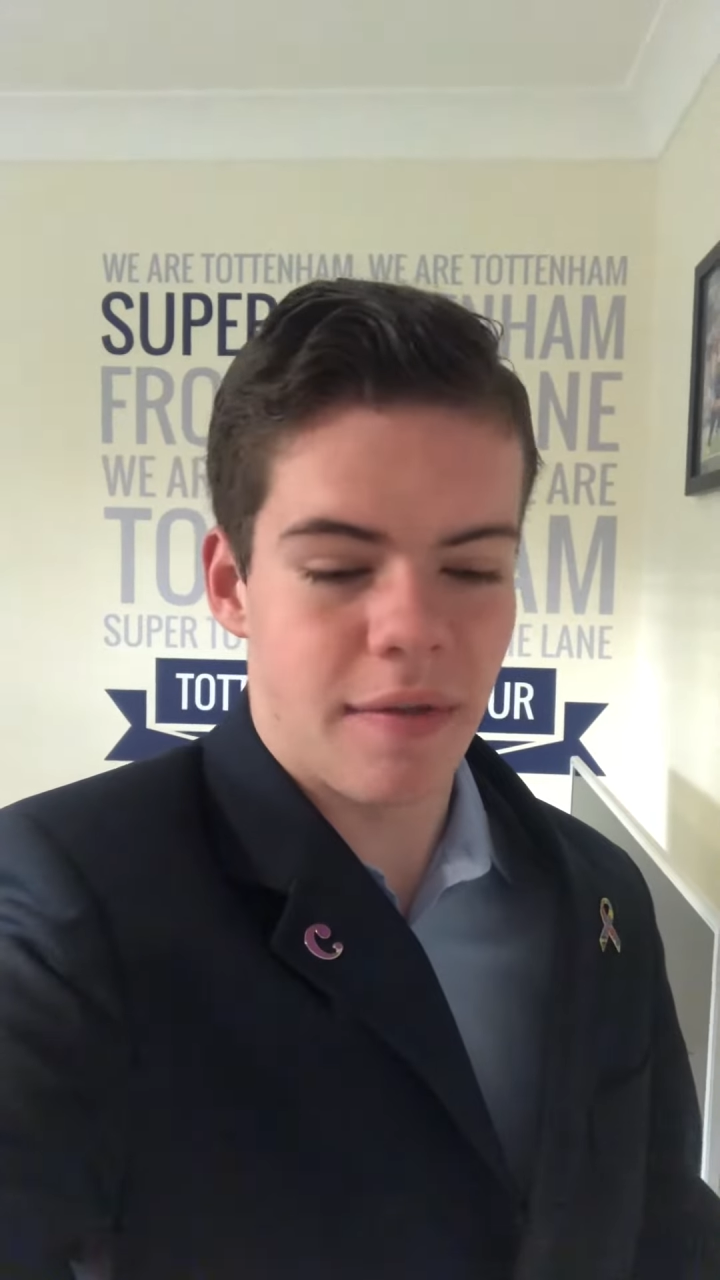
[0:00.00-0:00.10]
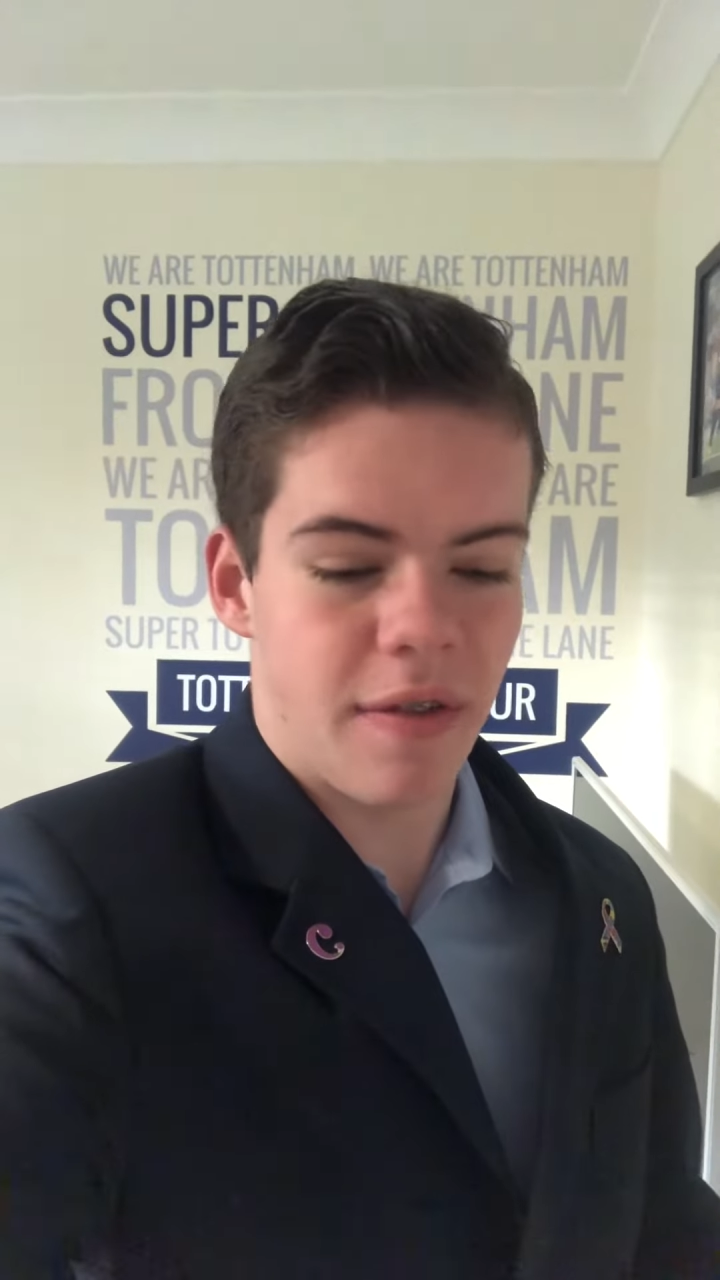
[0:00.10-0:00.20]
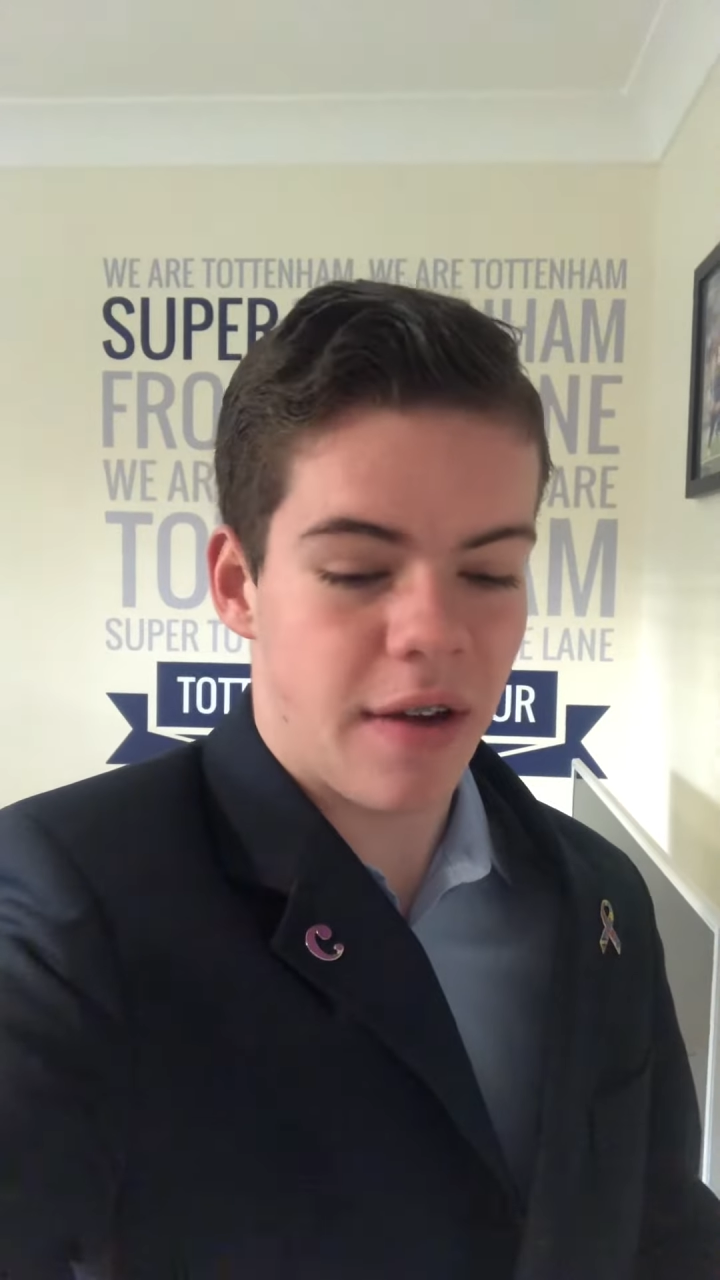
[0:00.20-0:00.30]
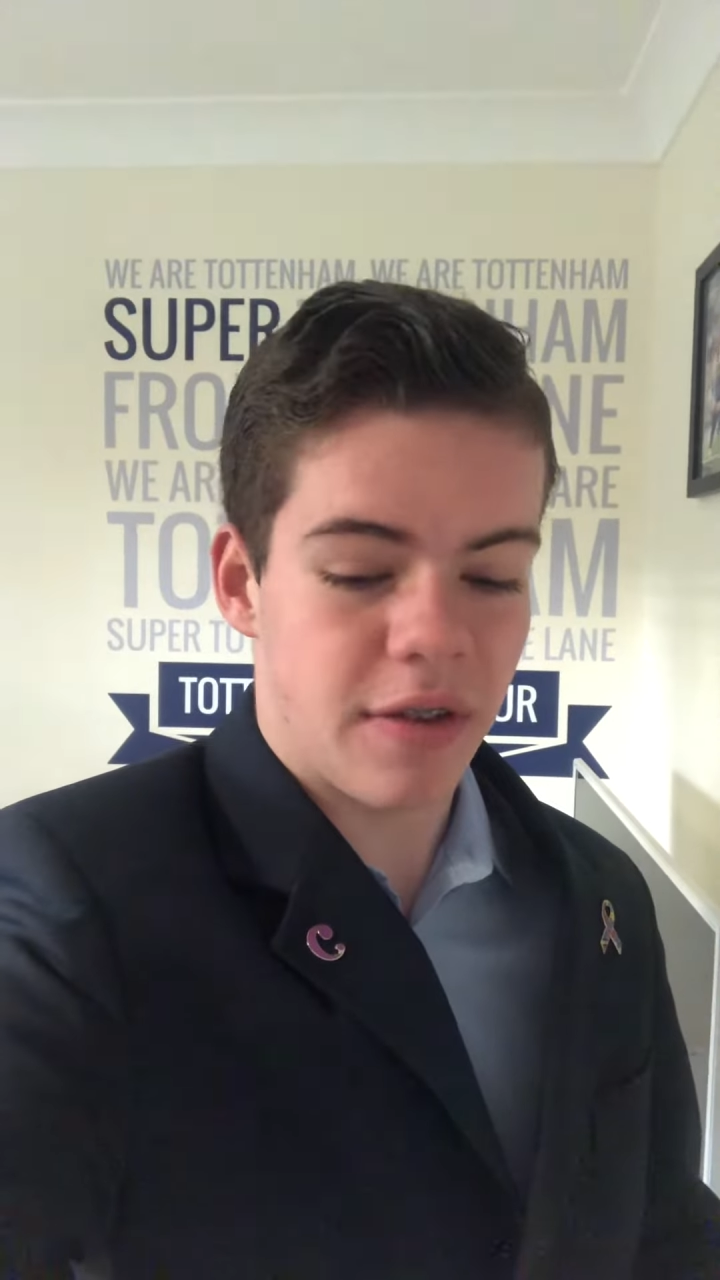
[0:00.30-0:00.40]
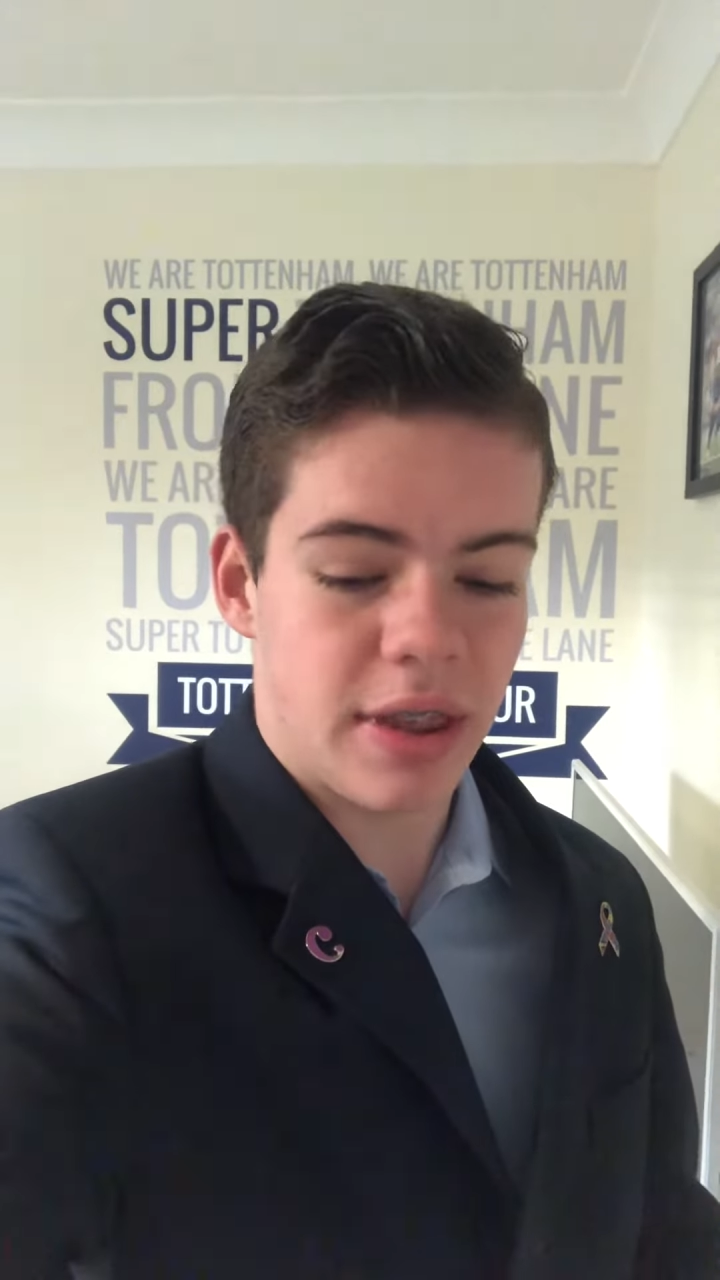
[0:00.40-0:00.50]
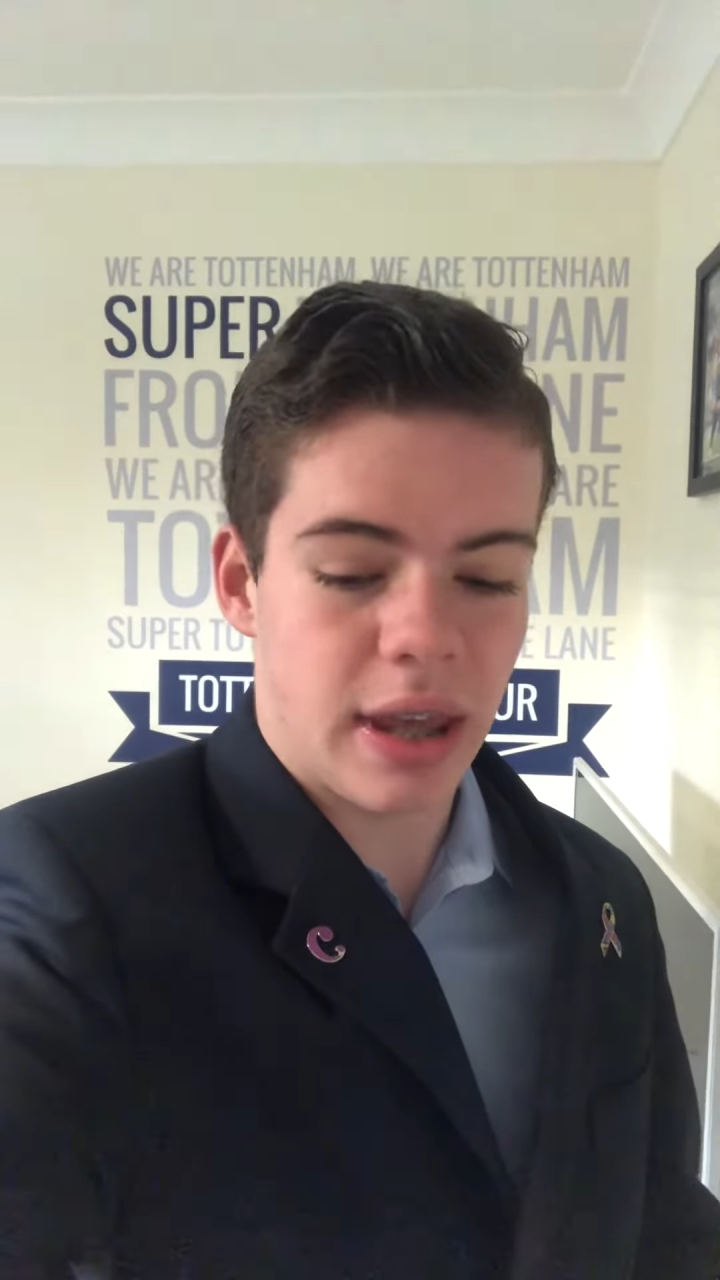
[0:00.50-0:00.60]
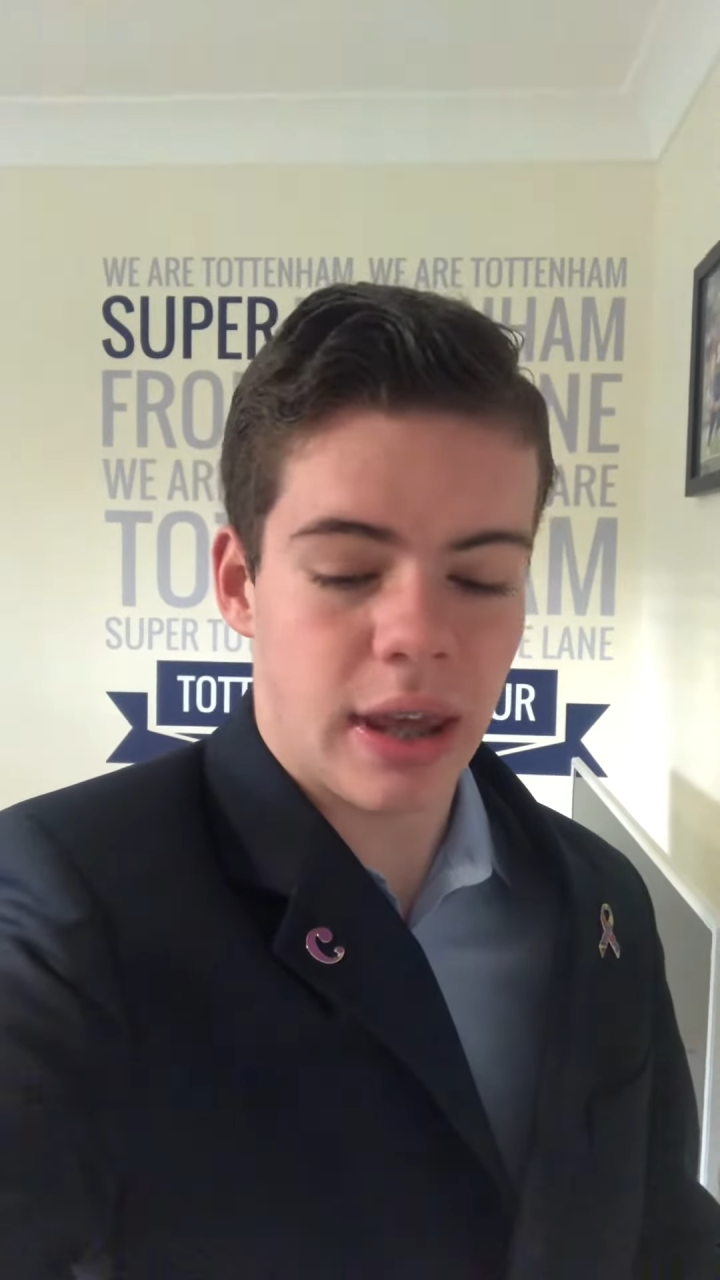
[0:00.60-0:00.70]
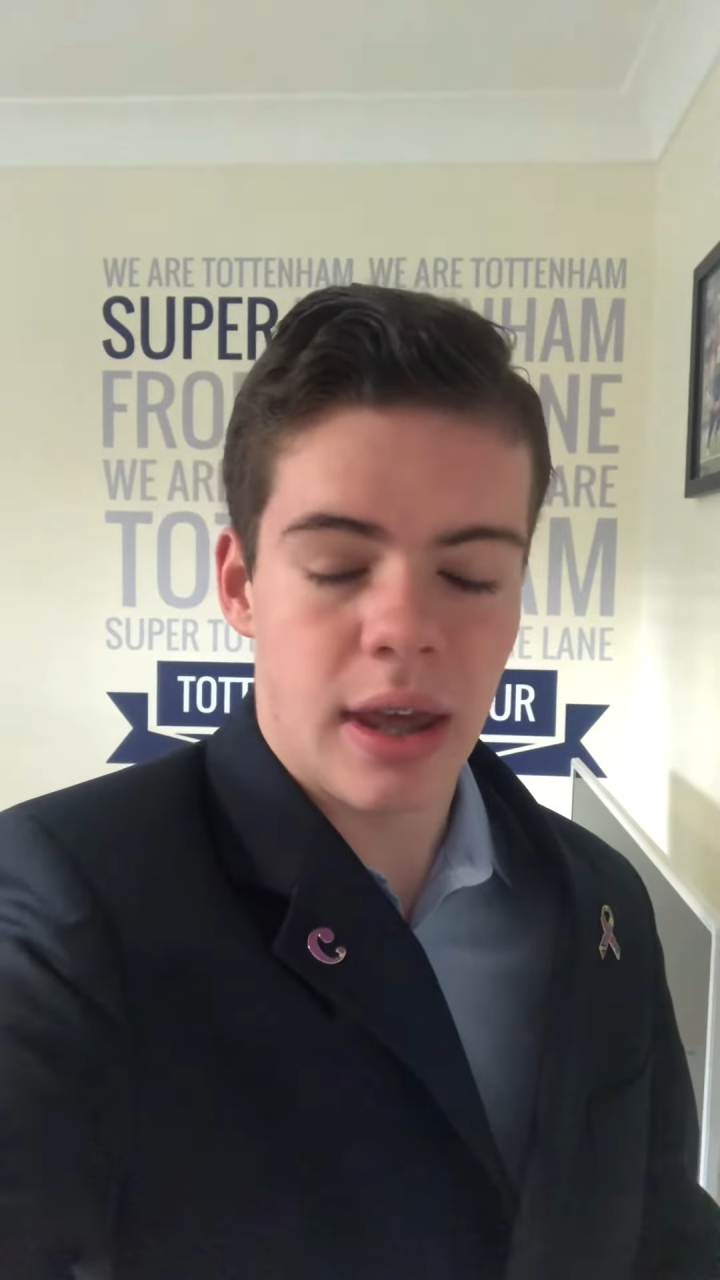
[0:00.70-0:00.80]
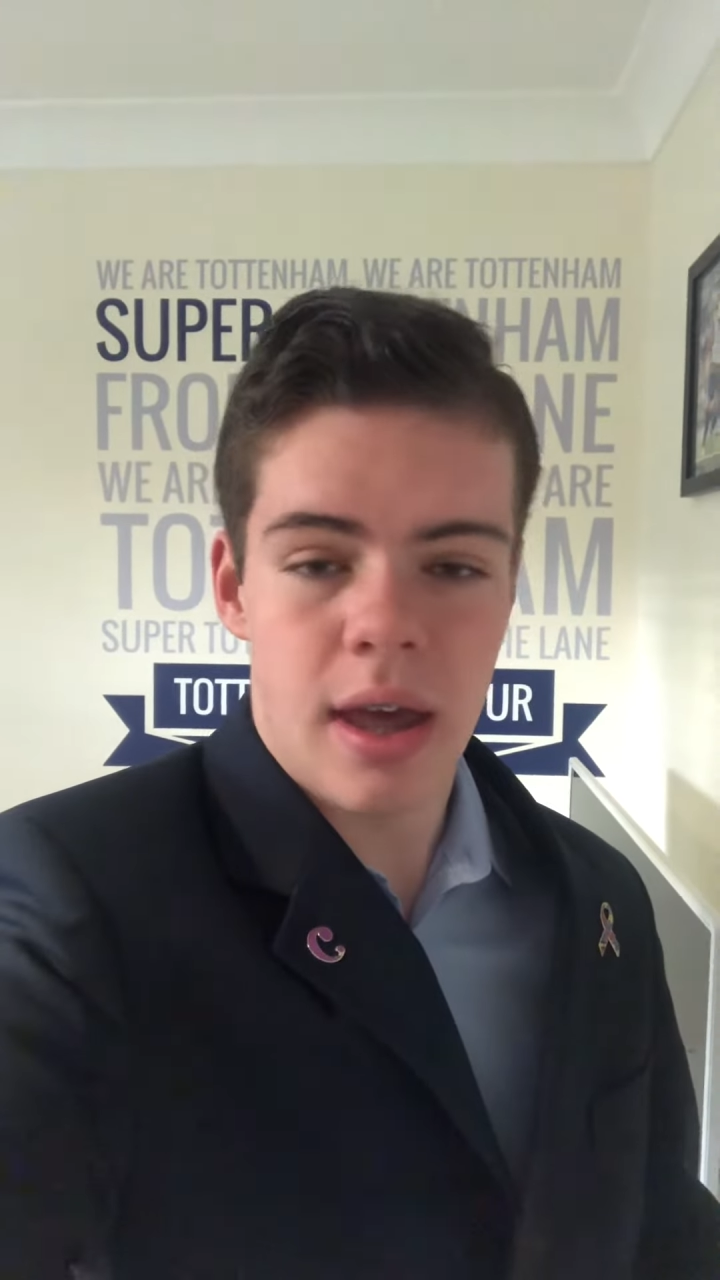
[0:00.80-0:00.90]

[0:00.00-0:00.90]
for everything